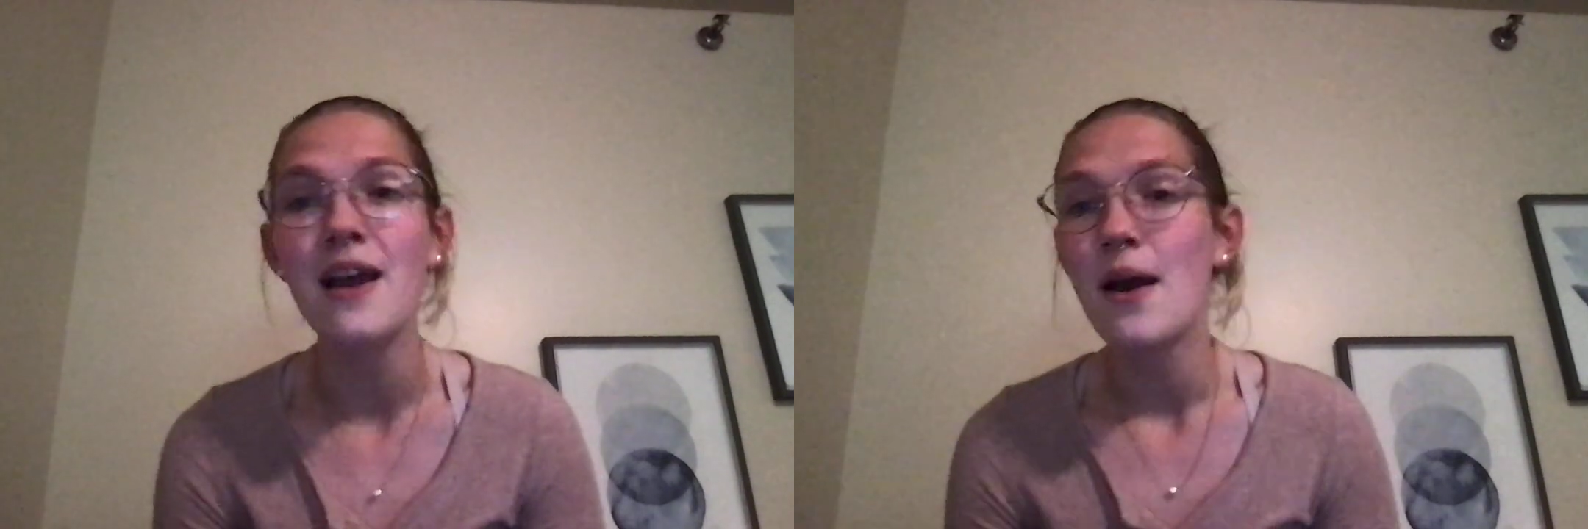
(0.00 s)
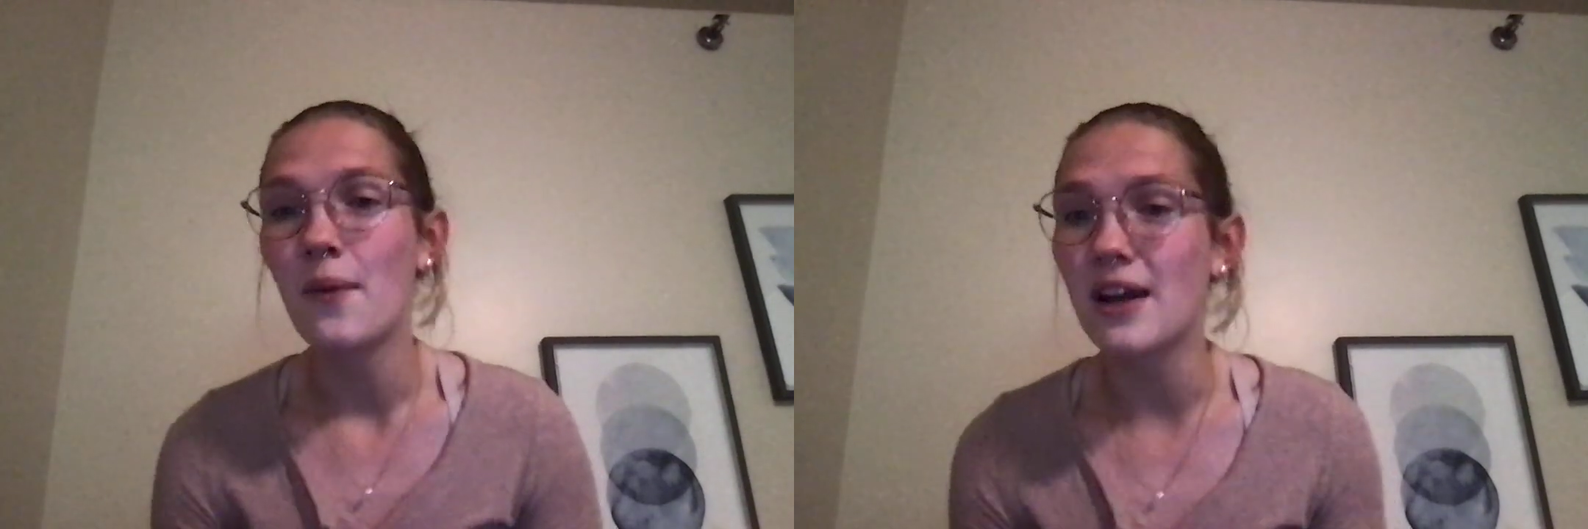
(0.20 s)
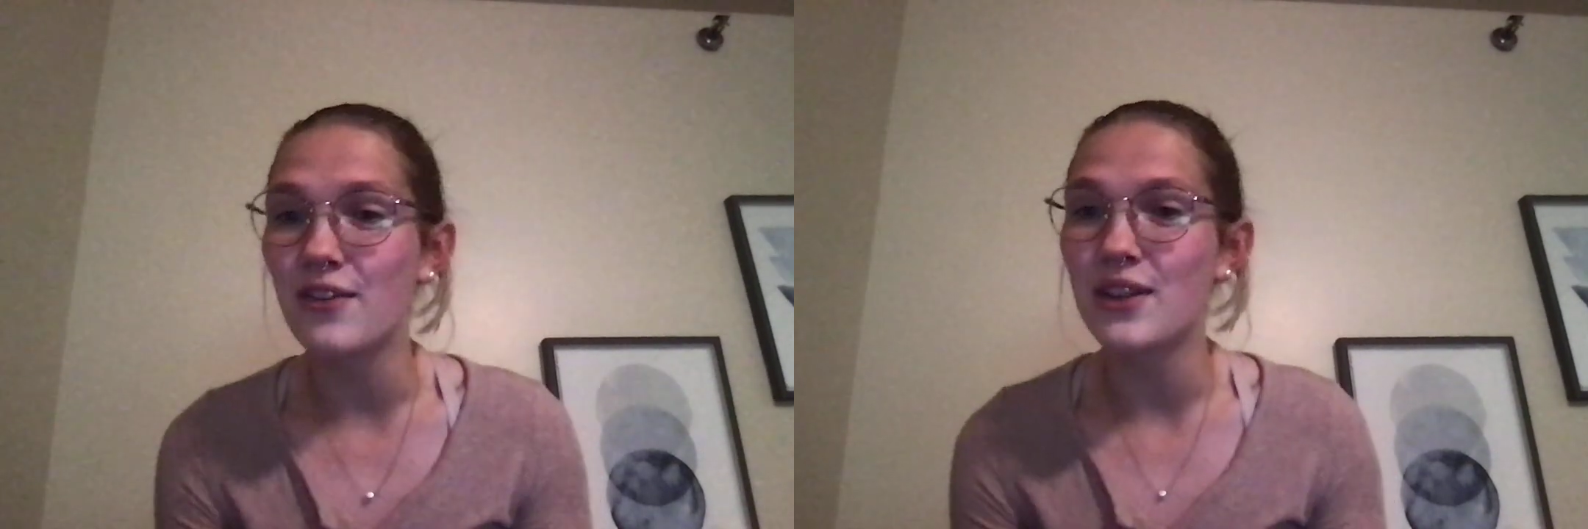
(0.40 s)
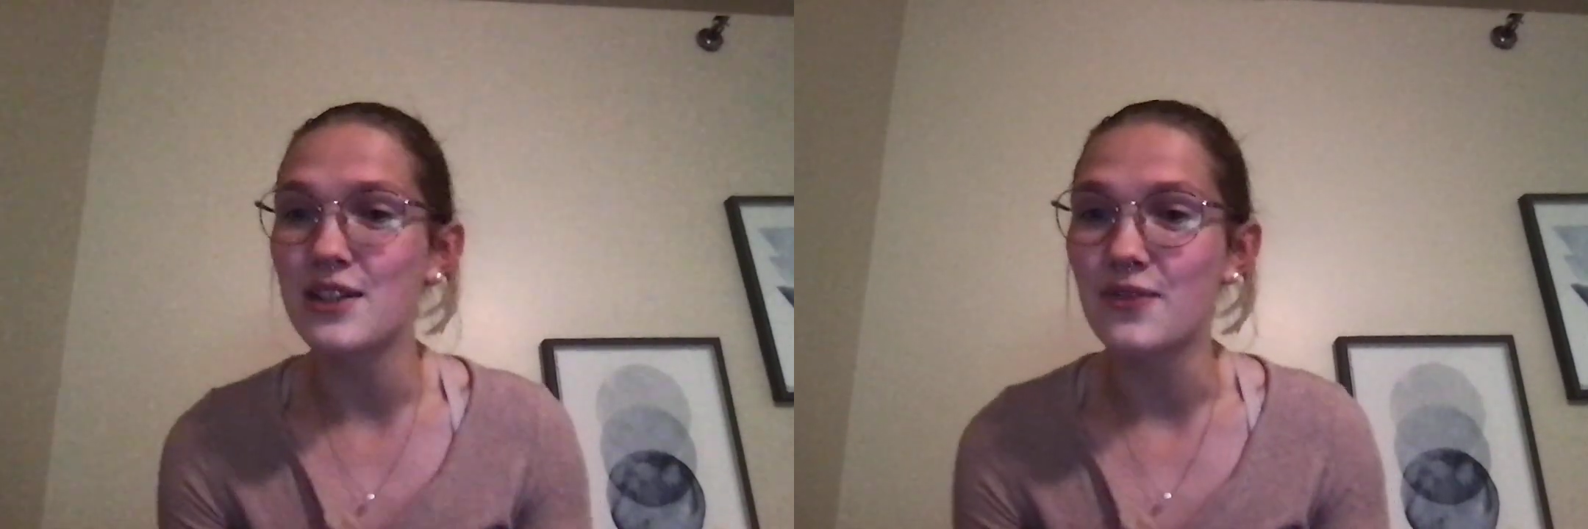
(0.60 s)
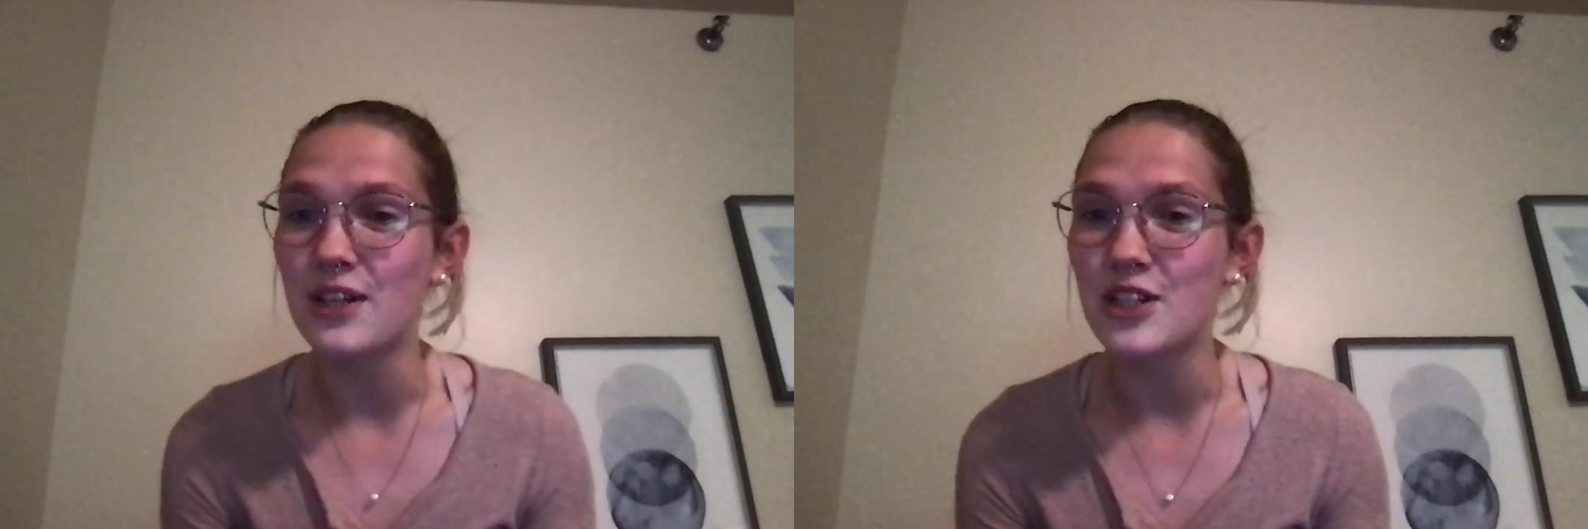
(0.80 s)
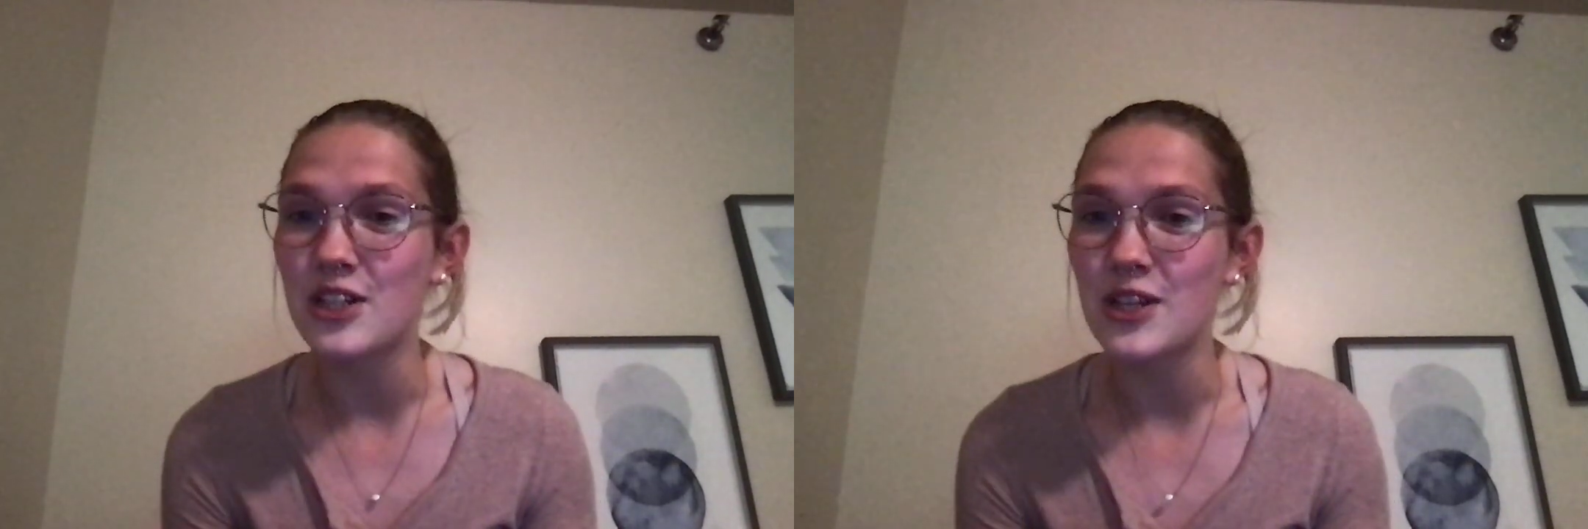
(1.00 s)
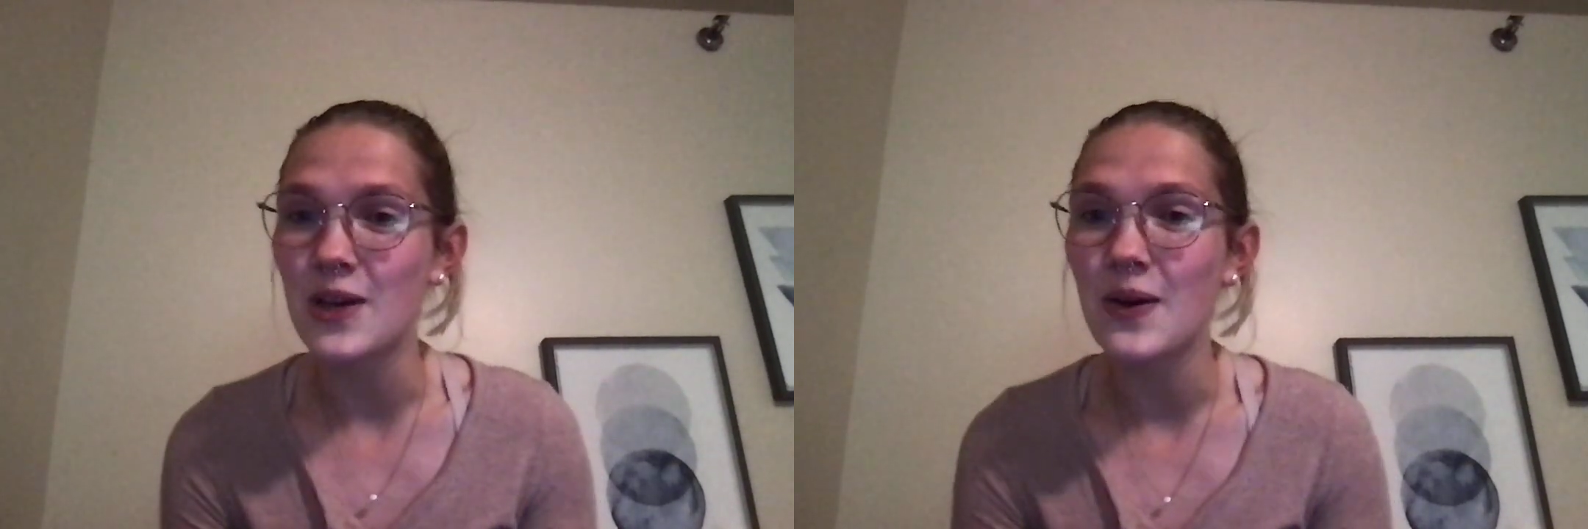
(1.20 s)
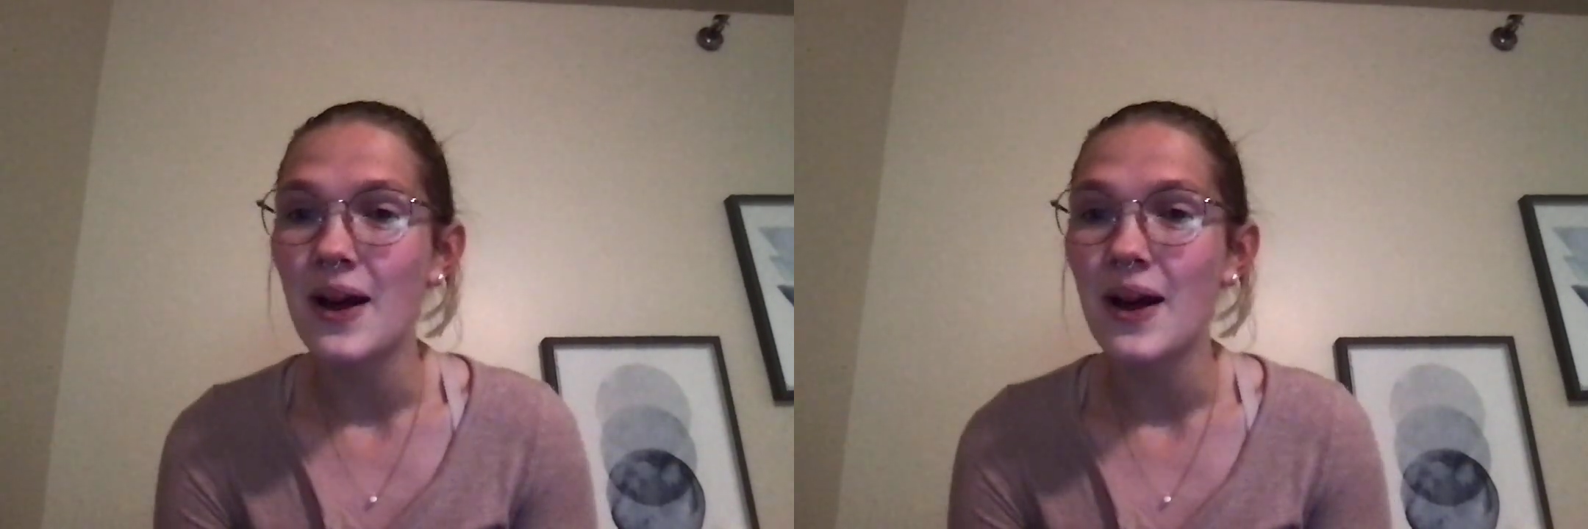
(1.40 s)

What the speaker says: whenever this reaches you.